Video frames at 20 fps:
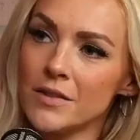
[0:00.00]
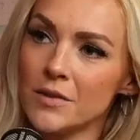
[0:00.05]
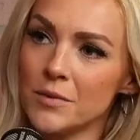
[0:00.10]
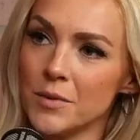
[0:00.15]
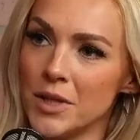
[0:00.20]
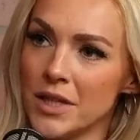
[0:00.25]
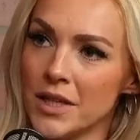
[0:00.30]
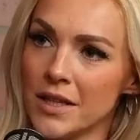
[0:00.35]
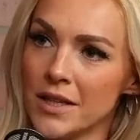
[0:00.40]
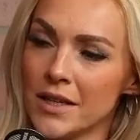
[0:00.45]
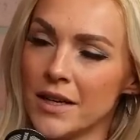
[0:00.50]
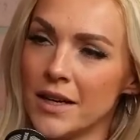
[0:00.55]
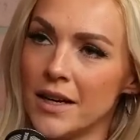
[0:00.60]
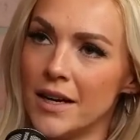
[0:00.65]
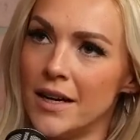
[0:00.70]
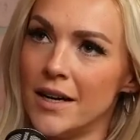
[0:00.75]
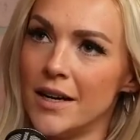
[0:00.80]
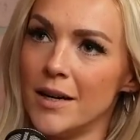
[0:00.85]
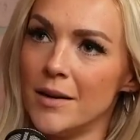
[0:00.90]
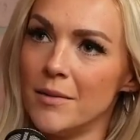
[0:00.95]
week,
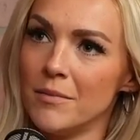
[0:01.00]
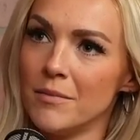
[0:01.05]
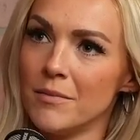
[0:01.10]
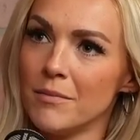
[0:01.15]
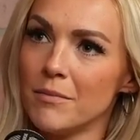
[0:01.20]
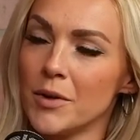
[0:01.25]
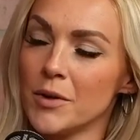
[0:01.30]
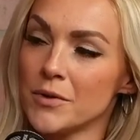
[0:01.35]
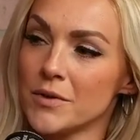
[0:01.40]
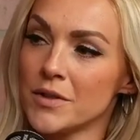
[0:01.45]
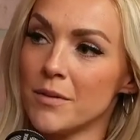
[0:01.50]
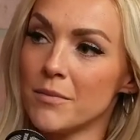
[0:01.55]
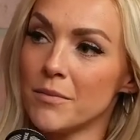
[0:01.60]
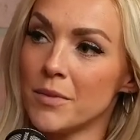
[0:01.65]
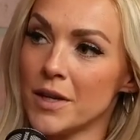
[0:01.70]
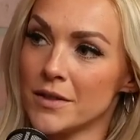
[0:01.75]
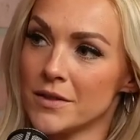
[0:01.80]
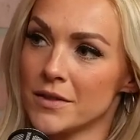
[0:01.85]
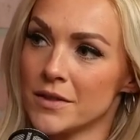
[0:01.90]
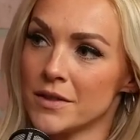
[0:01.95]
post-game
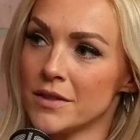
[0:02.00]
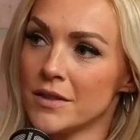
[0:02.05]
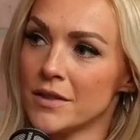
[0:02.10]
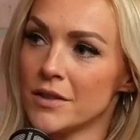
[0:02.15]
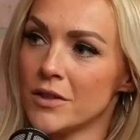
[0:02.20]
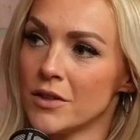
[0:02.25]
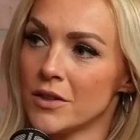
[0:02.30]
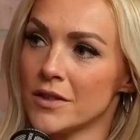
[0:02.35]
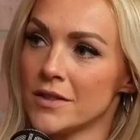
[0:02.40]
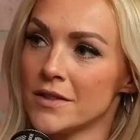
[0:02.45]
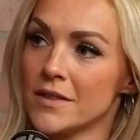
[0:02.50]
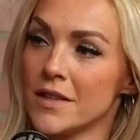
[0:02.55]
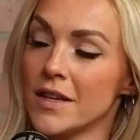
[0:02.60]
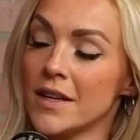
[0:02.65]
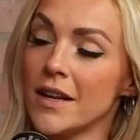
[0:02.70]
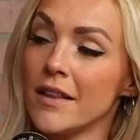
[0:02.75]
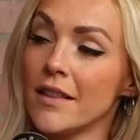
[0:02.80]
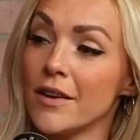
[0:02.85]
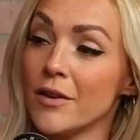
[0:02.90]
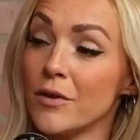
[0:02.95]
presser, Kirk had
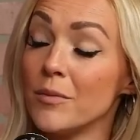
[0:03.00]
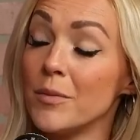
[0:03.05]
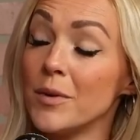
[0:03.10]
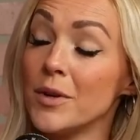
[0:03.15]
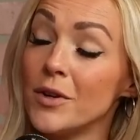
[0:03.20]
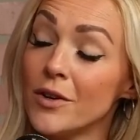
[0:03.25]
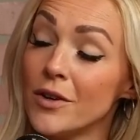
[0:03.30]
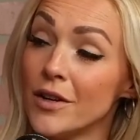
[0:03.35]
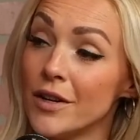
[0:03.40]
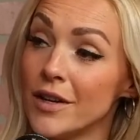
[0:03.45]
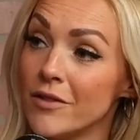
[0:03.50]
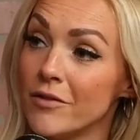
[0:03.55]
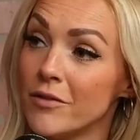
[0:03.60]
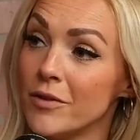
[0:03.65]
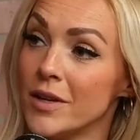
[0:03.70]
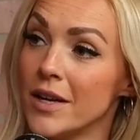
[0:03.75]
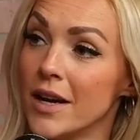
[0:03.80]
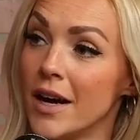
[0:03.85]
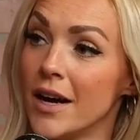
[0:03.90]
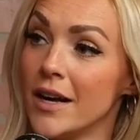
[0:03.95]
said, I think it would be good if
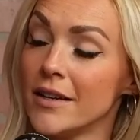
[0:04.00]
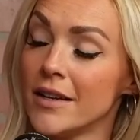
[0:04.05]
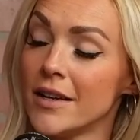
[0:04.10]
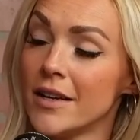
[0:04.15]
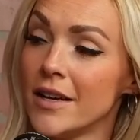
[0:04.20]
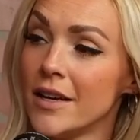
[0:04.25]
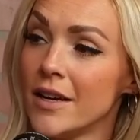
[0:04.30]
we got